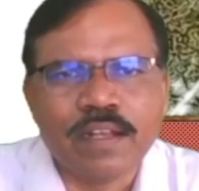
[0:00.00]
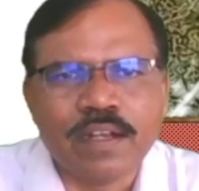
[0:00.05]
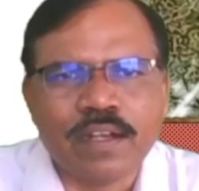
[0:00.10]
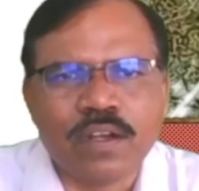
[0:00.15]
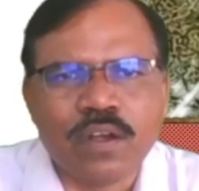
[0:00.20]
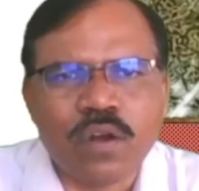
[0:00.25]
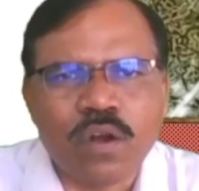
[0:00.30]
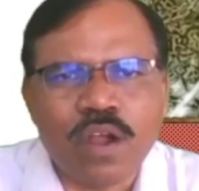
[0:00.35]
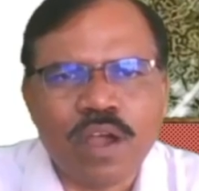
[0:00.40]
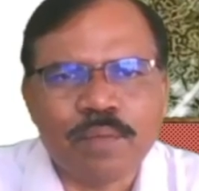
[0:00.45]

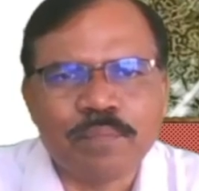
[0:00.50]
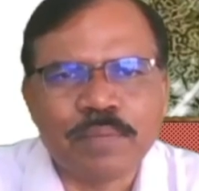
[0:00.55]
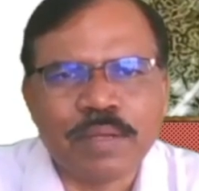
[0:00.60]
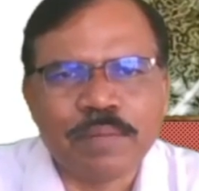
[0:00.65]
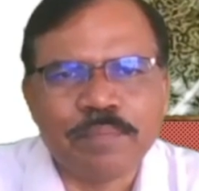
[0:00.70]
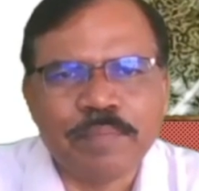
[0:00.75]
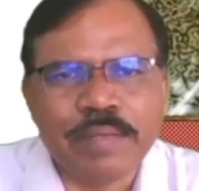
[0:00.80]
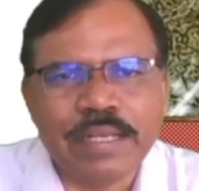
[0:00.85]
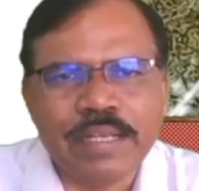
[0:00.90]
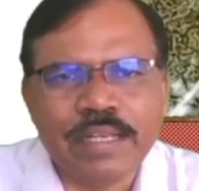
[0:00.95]
Draw
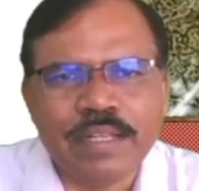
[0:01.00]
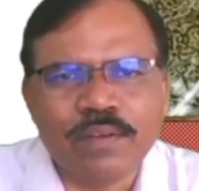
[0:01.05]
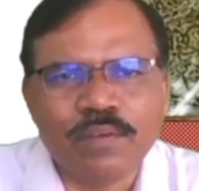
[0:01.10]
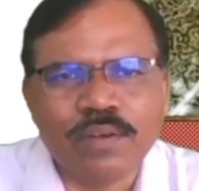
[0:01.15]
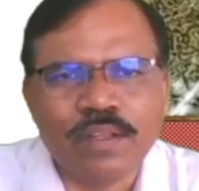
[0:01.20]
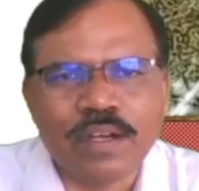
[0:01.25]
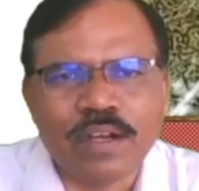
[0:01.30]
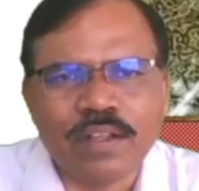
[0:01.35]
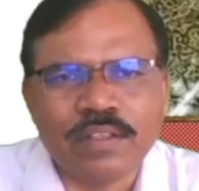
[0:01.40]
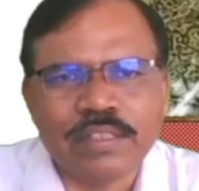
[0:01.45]

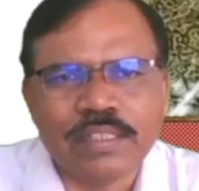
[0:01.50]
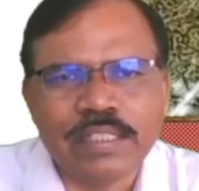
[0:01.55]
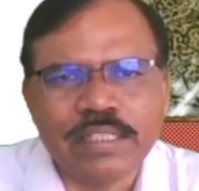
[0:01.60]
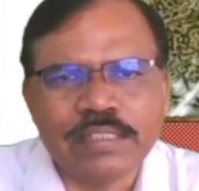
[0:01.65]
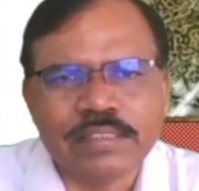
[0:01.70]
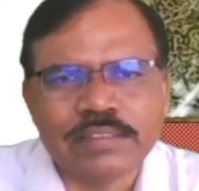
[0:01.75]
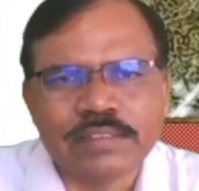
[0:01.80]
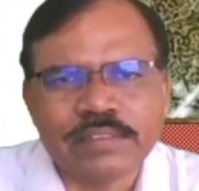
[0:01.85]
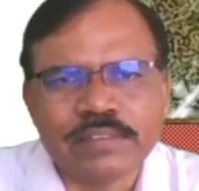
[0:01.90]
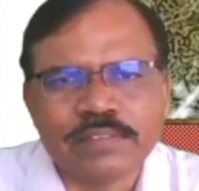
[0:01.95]
perpendicular on
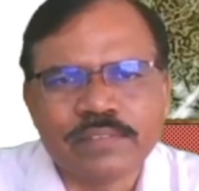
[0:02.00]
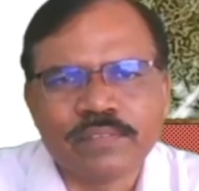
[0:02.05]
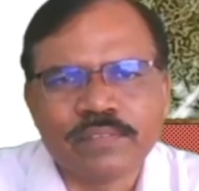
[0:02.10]
this.